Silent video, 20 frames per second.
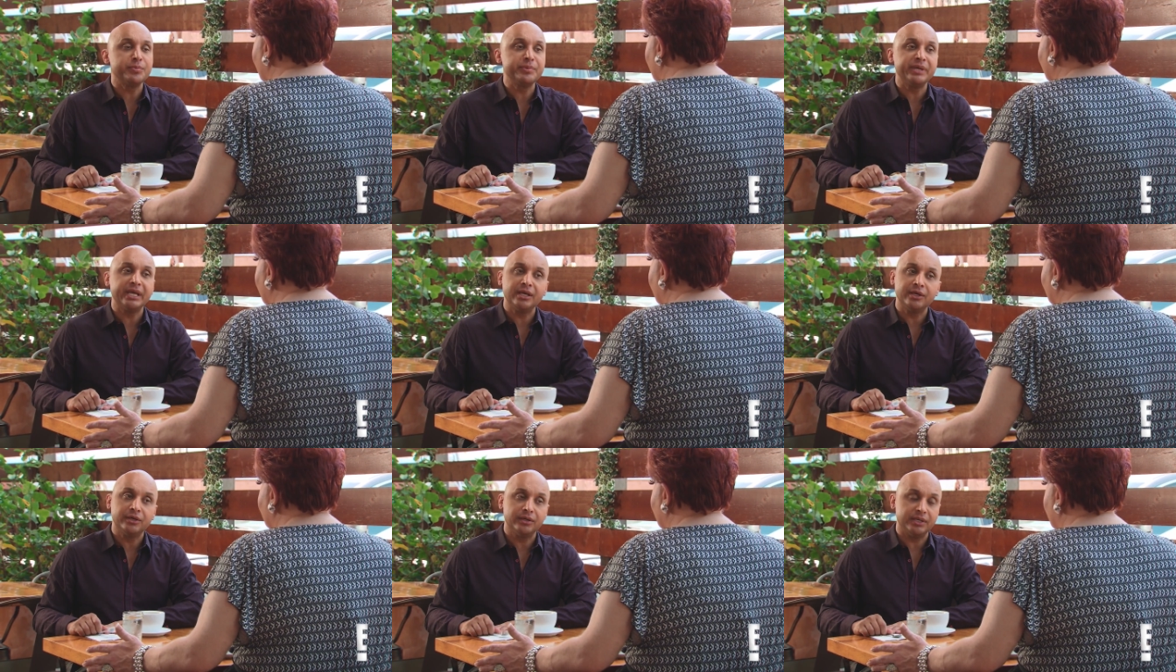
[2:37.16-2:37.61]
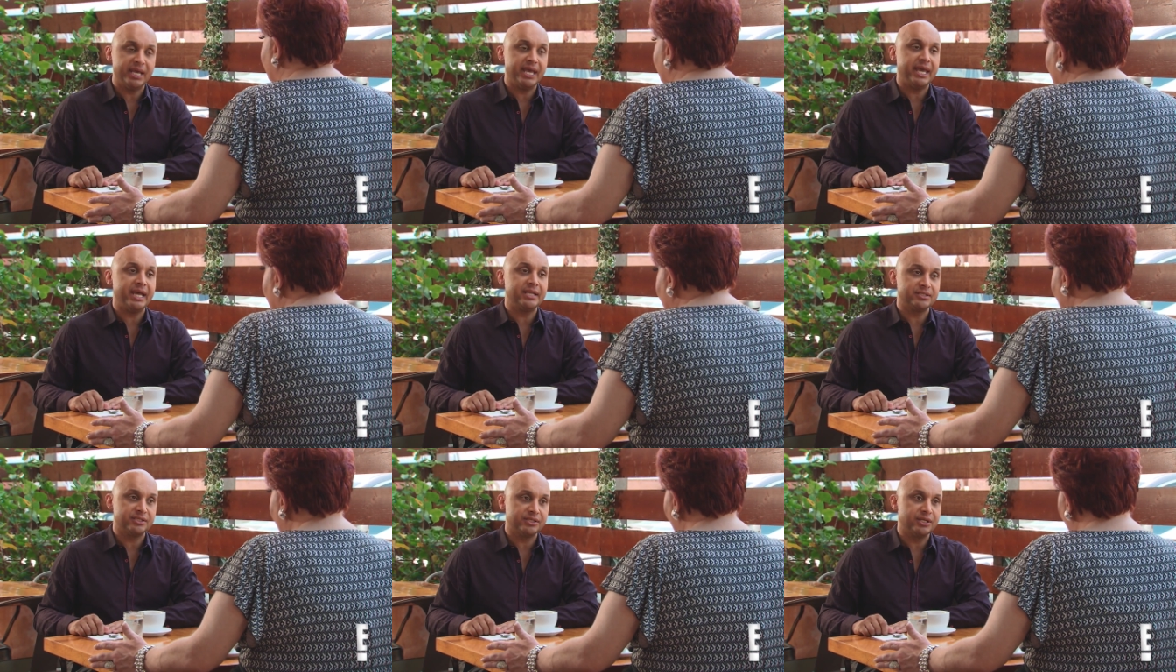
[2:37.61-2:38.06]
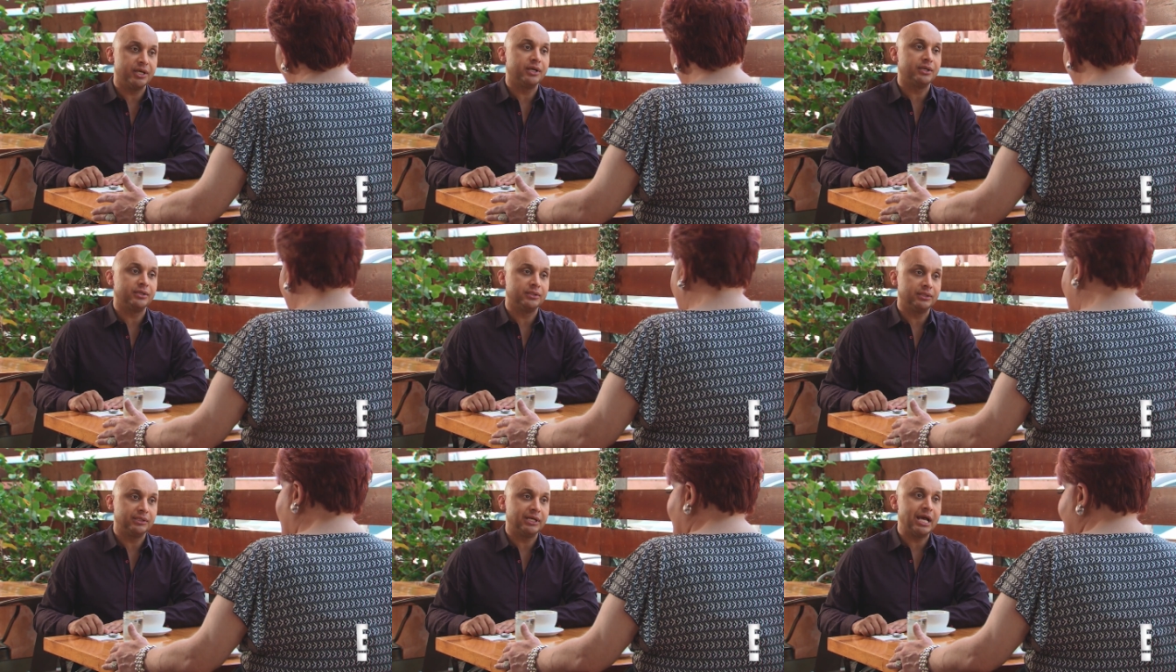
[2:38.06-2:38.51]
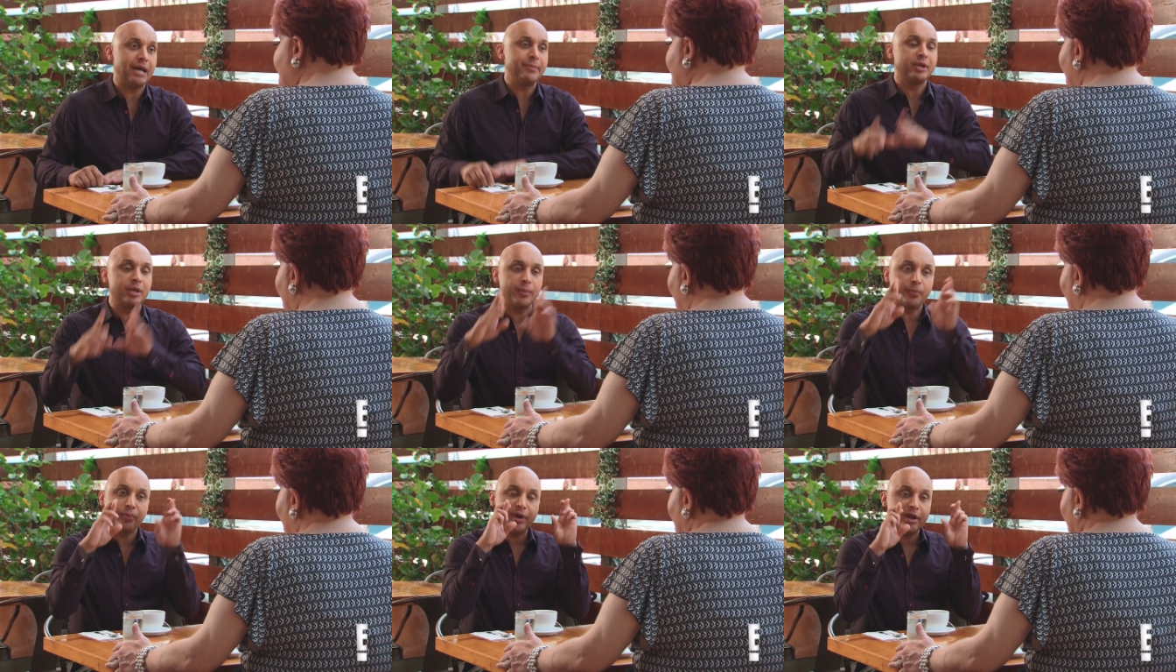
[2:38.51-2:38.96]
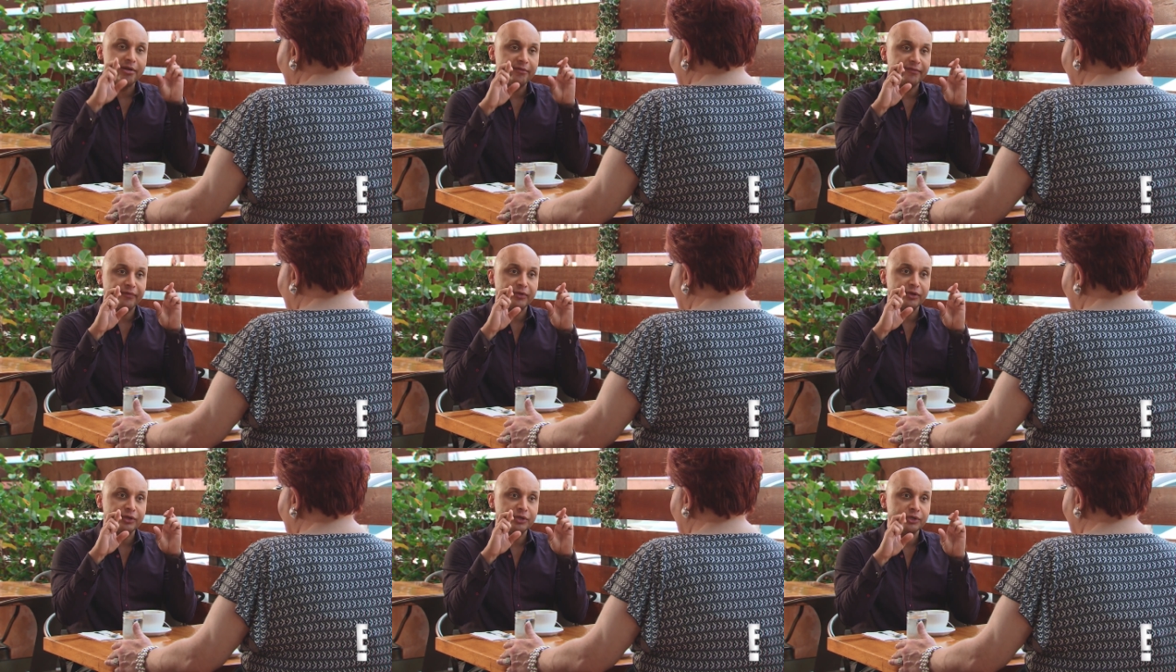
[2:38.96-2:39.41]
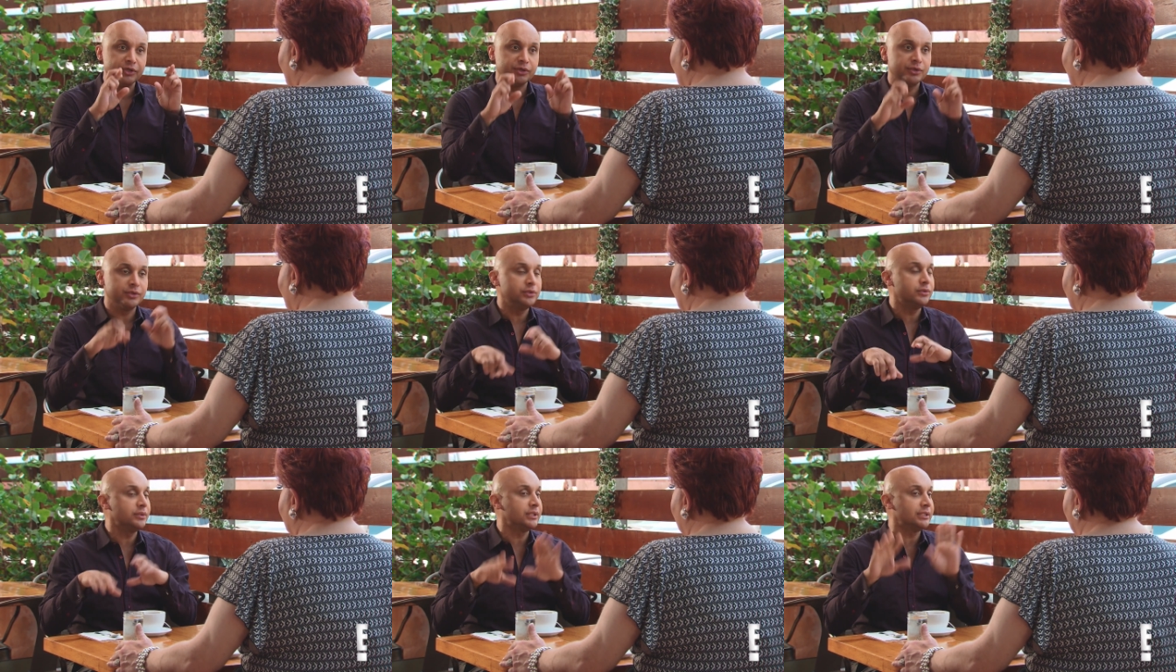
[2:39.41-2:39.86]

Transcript: in good hands, though. I'm, I'm going to pray for you